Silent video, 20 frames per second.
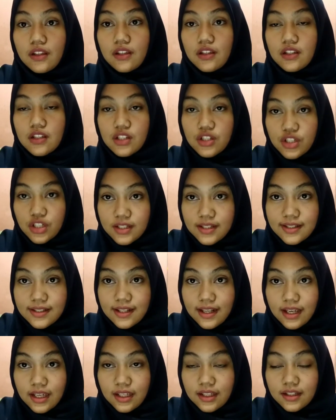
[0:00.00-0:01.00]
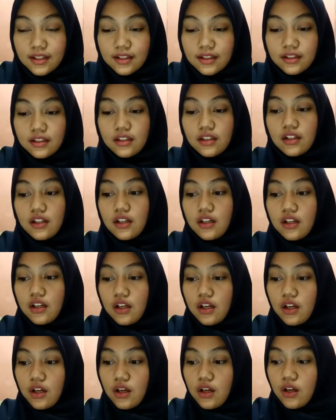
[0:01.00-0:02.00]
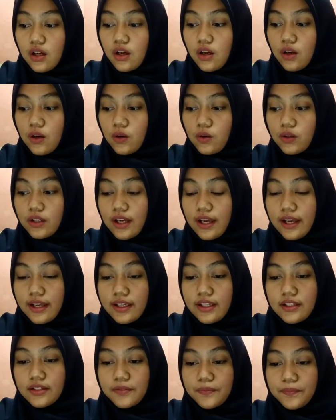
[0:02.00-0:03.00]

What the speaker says: She is sick? Okay.